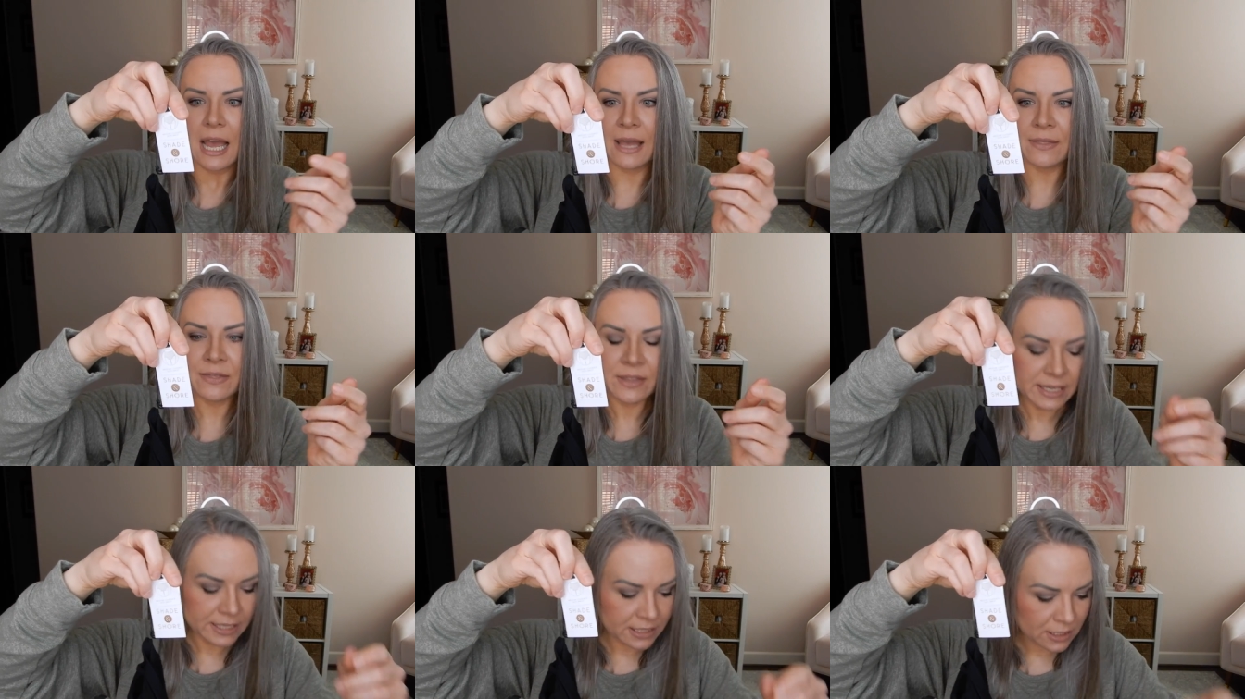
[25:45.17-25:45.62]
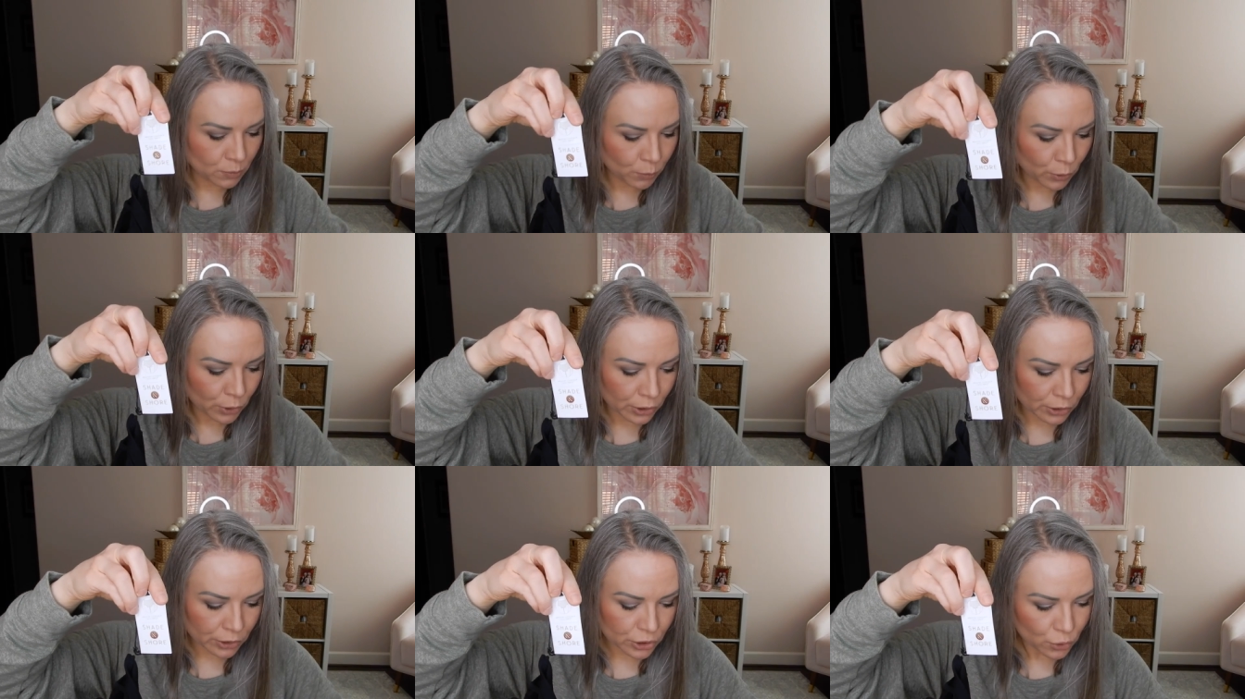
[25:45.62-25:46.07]
and these
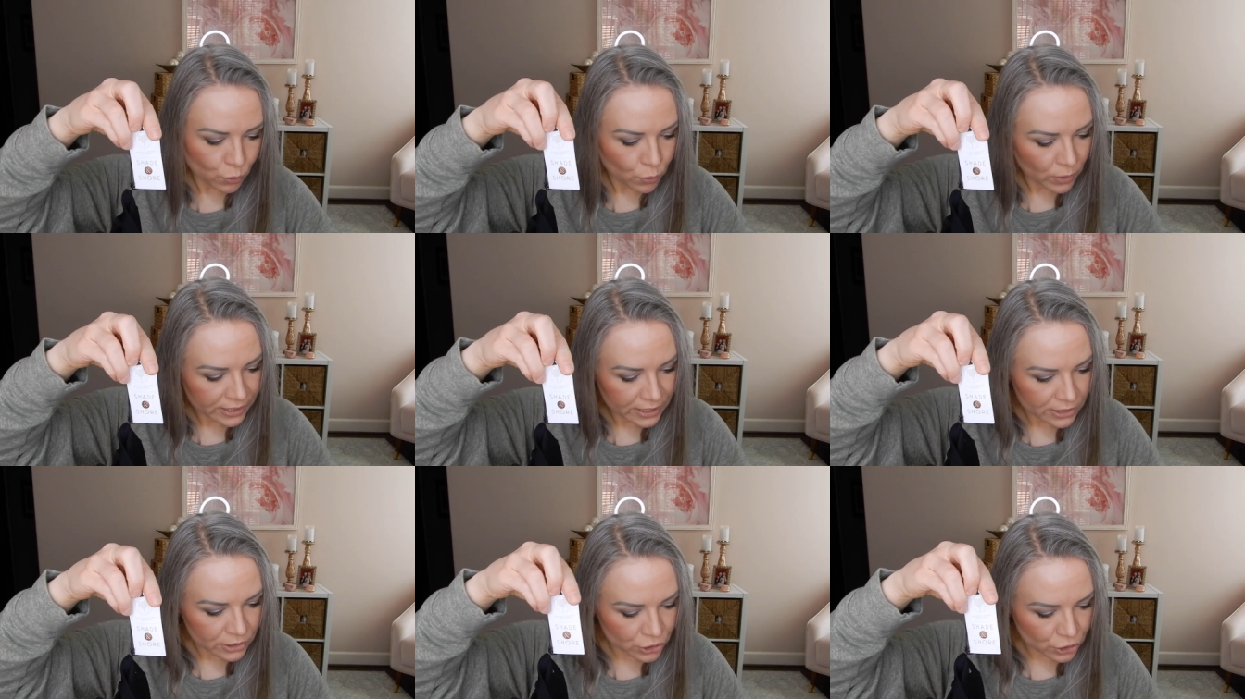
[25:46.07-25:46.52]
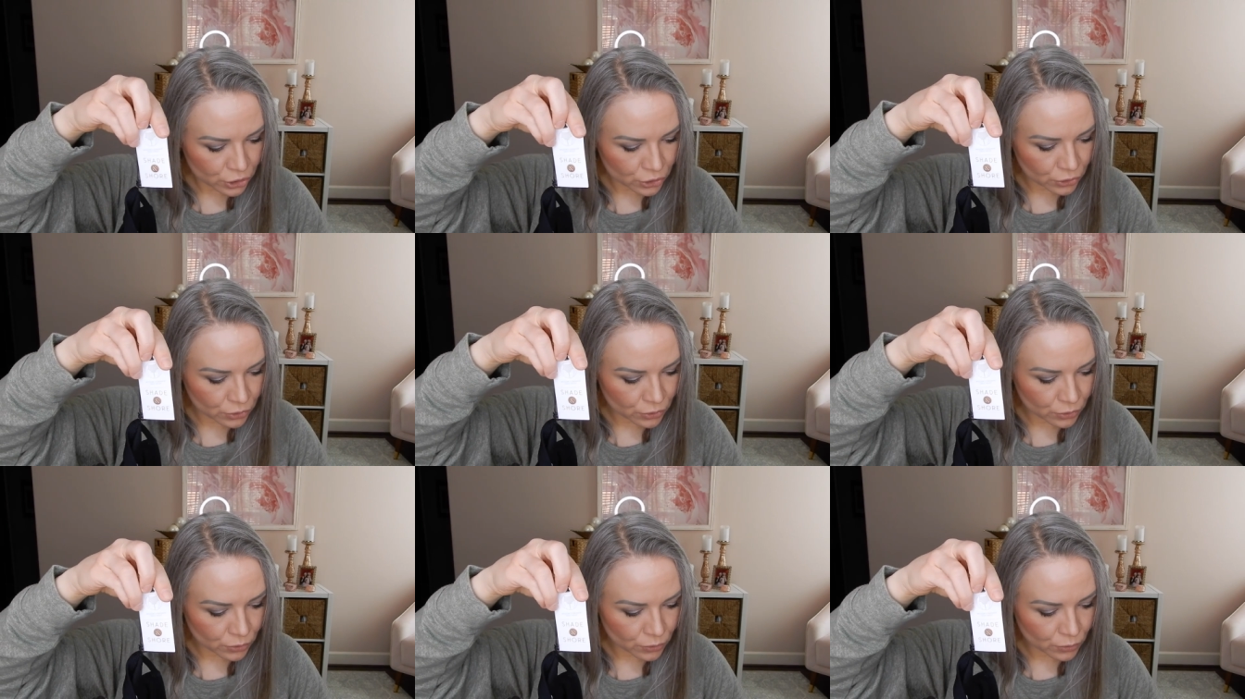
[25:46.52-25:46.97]
were
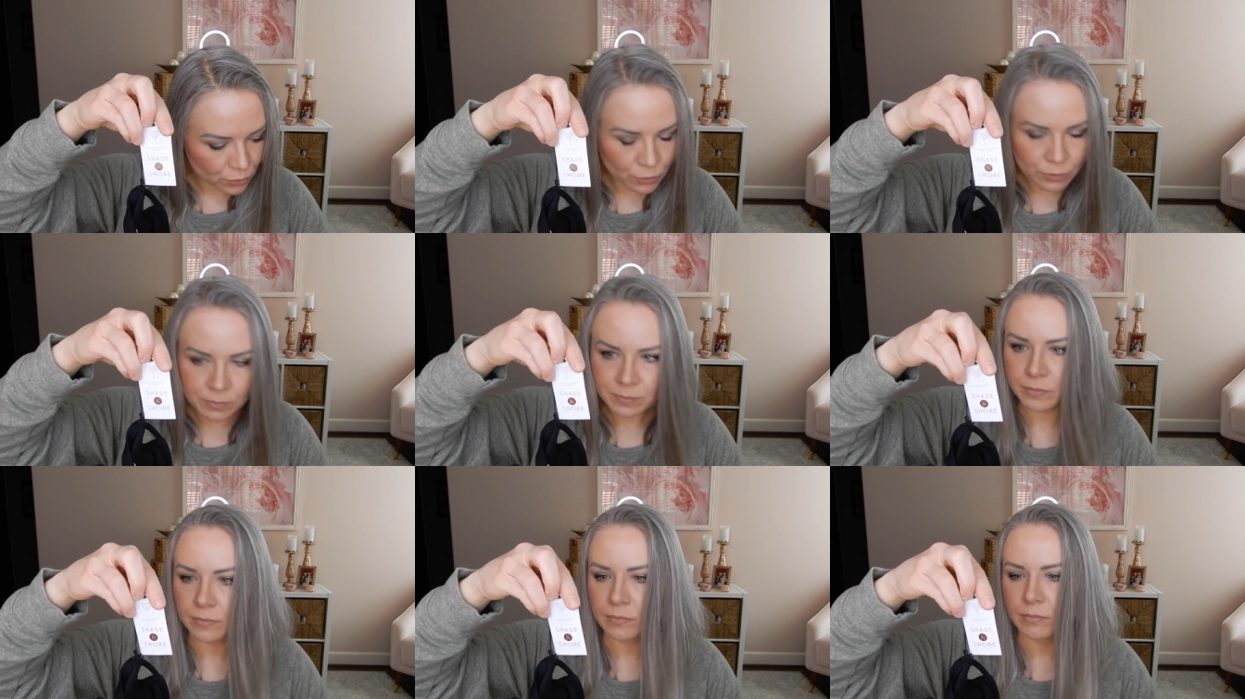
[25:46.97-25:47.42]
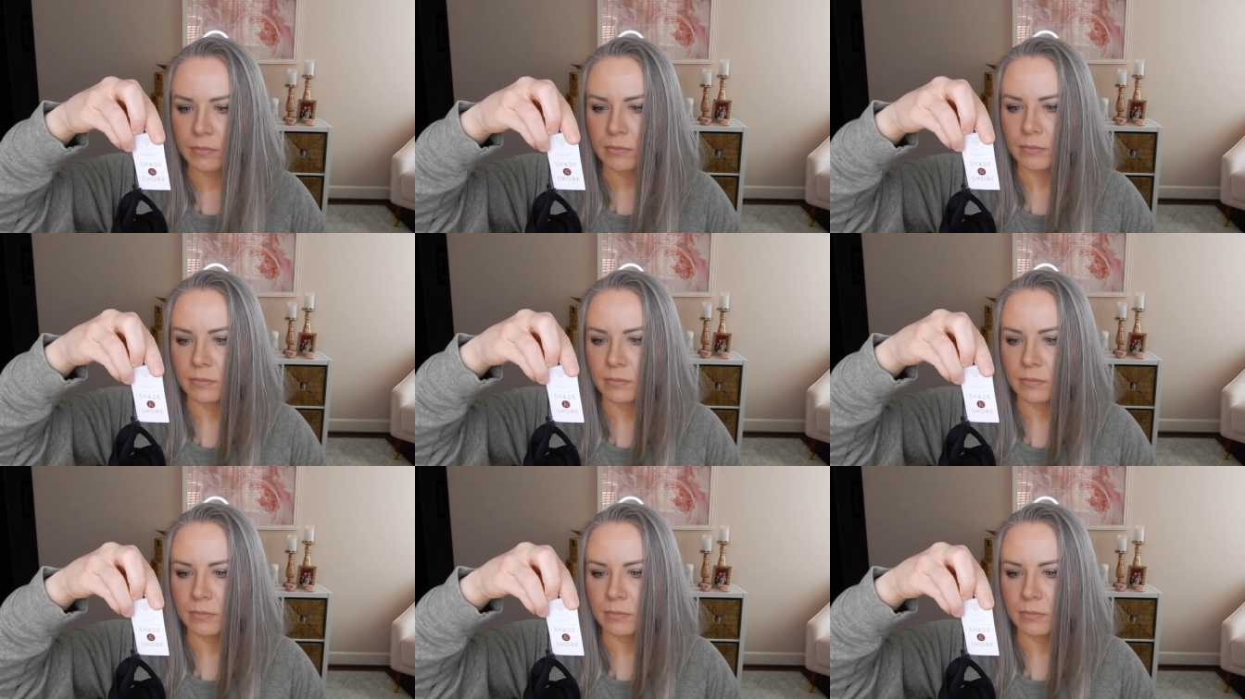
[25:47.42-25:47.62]
22